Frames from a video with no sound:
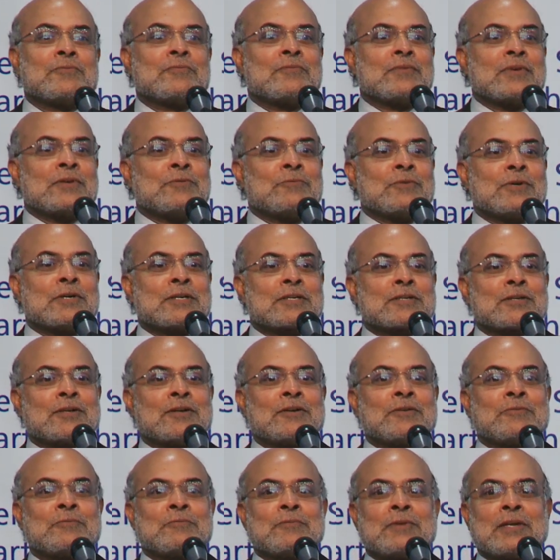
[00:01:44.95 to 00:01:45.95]
we worked
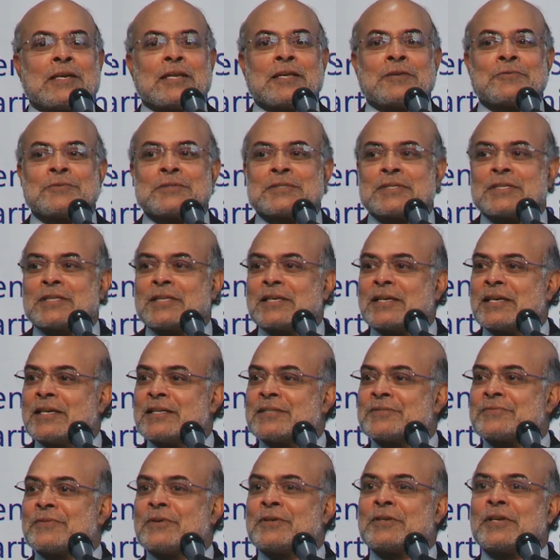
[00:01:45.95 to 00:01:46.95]
on when I was at the
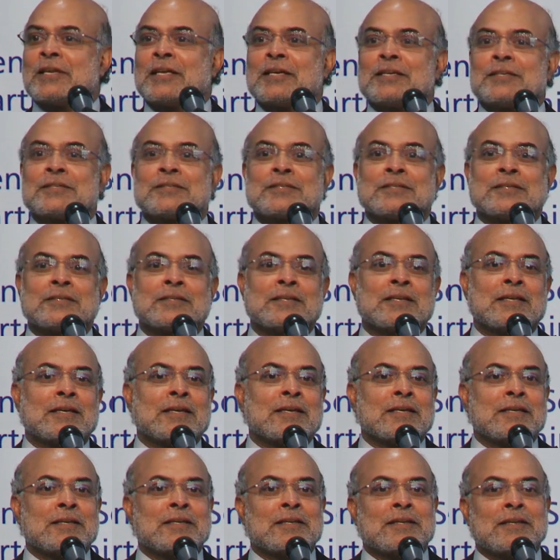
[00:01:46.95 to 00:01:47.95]
Gates Foundation,
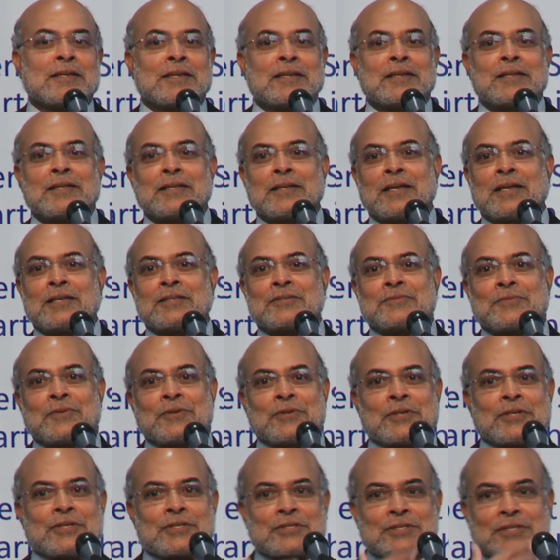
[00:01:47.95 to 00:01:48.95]
and the Gates
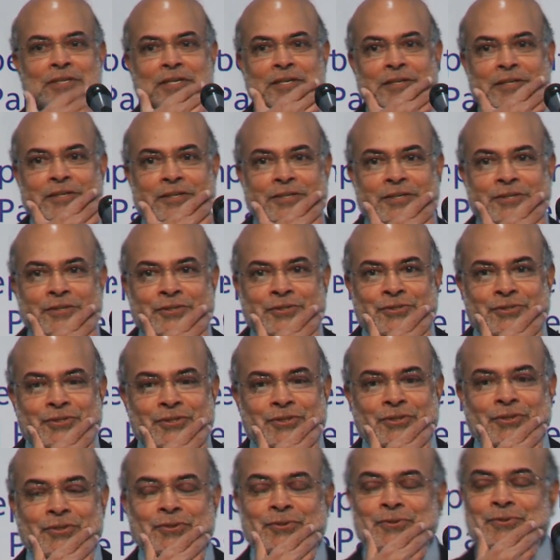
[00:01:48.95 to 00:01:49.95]
Foundation continues
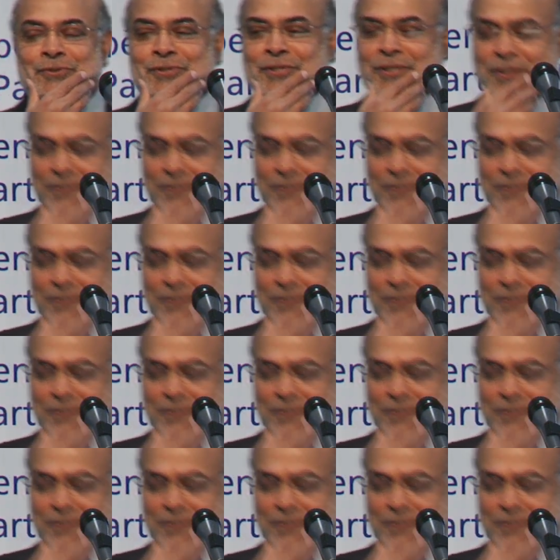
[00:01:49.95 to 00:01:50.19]
to use